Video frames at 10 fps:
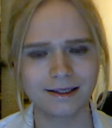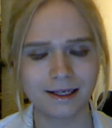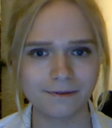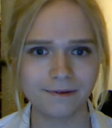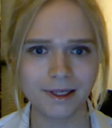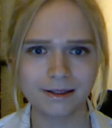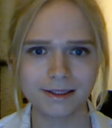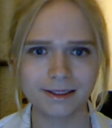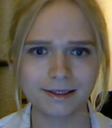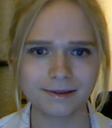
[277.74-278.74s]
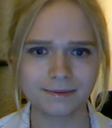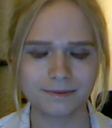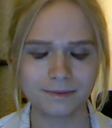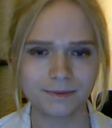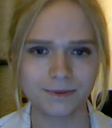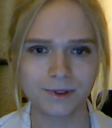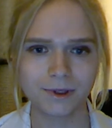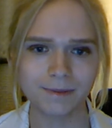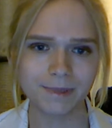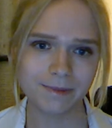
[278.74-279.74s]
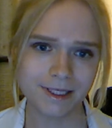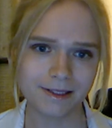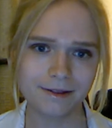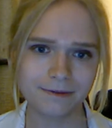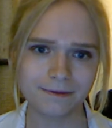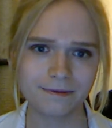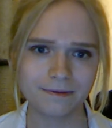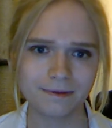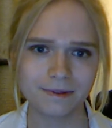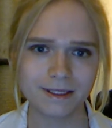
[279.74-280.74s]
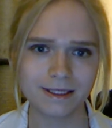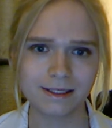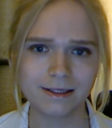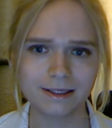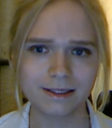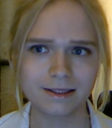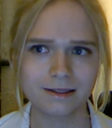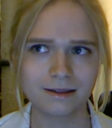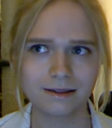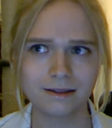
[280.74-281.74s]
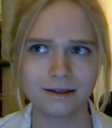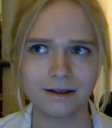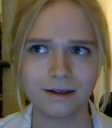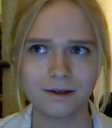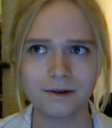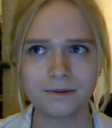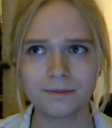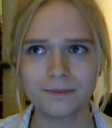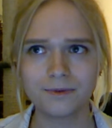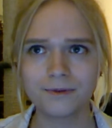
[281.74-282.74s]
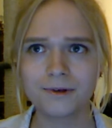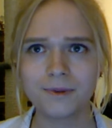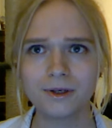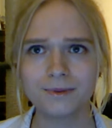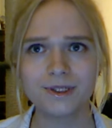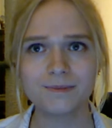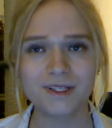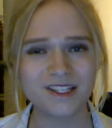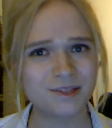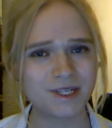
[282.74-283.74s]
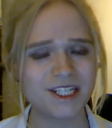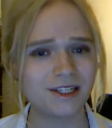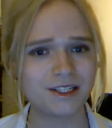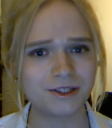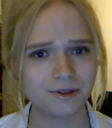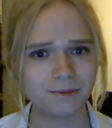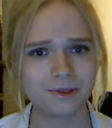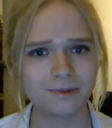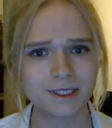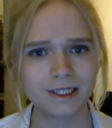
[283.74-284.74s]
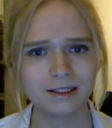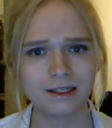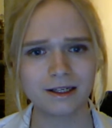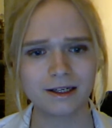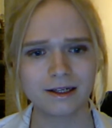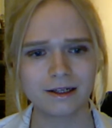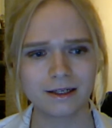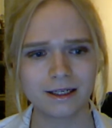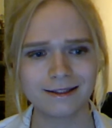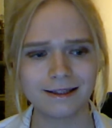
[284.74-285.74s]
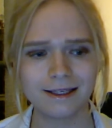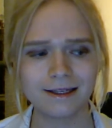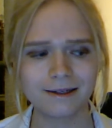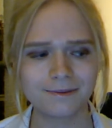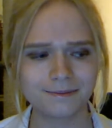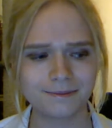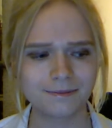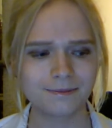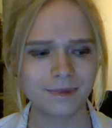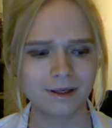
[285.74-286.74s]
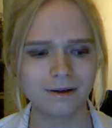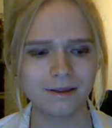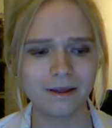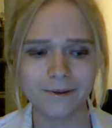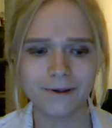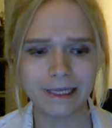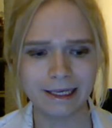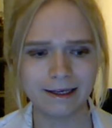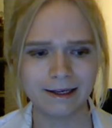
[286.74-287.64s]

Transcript: I felt wrong about myself since, you know, before puberty, but especially during puberty and the um, the early